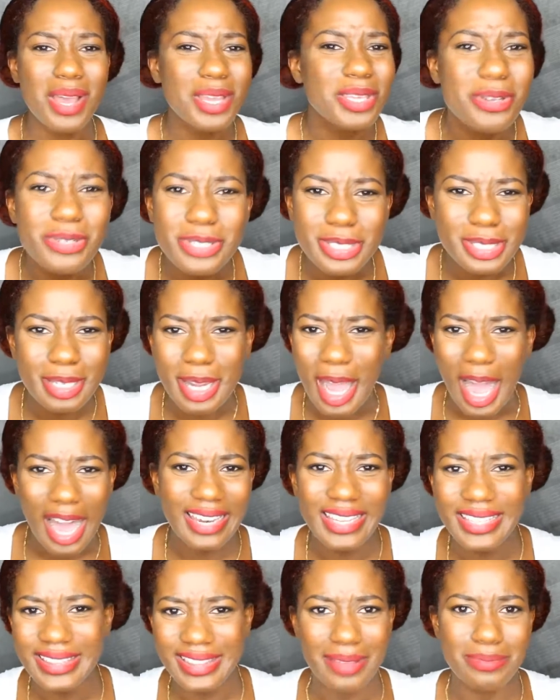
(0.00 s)
I'm not used to
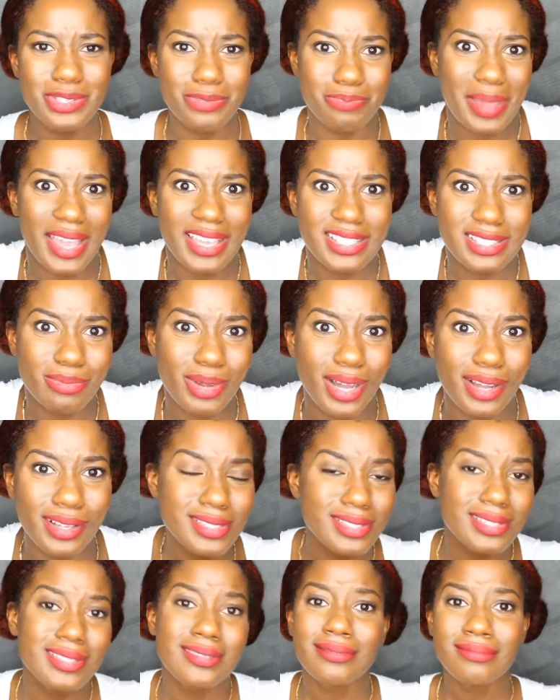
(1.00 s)
calling them space
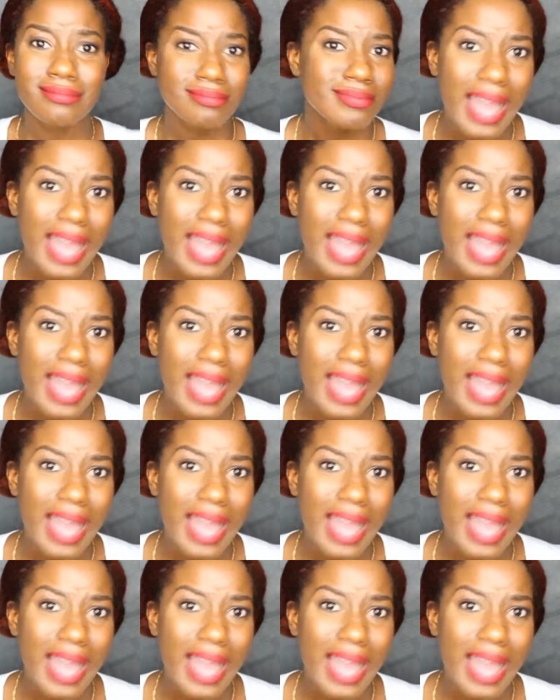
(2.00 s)
buns.